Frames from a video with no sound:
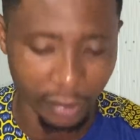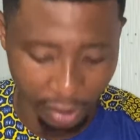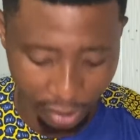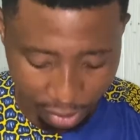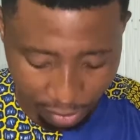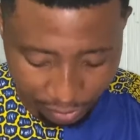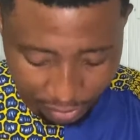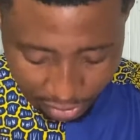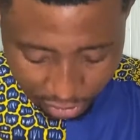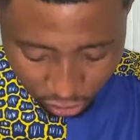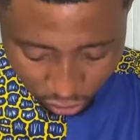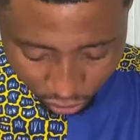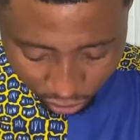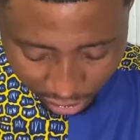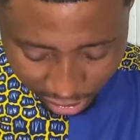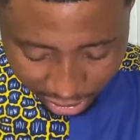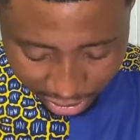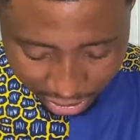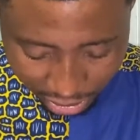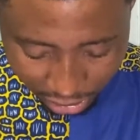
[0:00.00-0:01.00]
Please, so let's
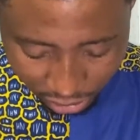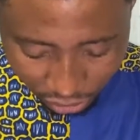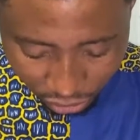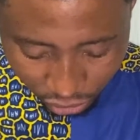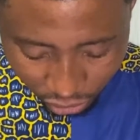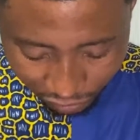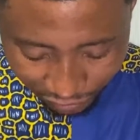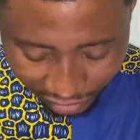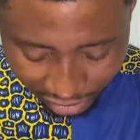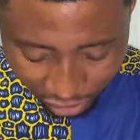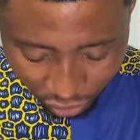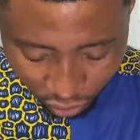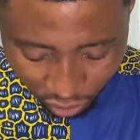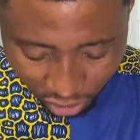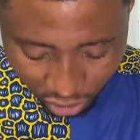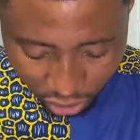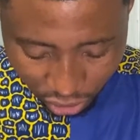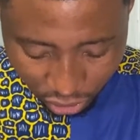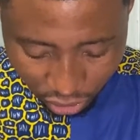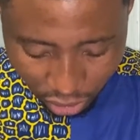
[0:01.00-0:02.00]
take note of that one
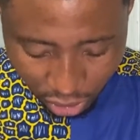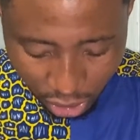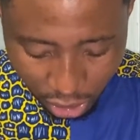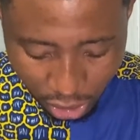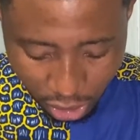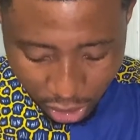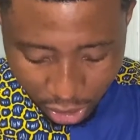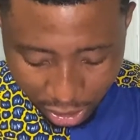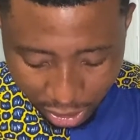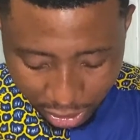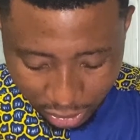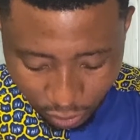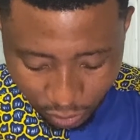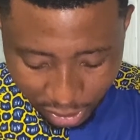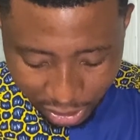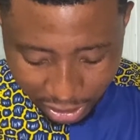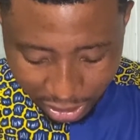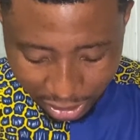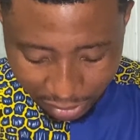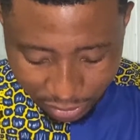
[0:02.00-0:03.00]
too. And when you
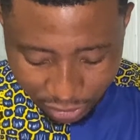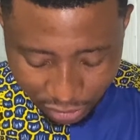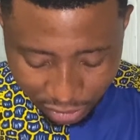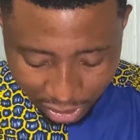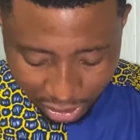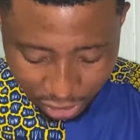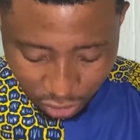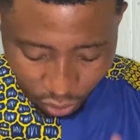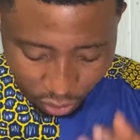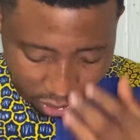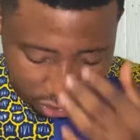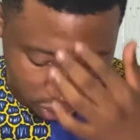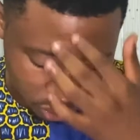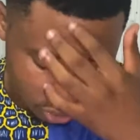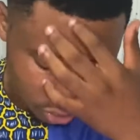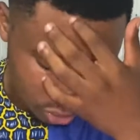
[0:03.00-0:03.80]
come to that one too,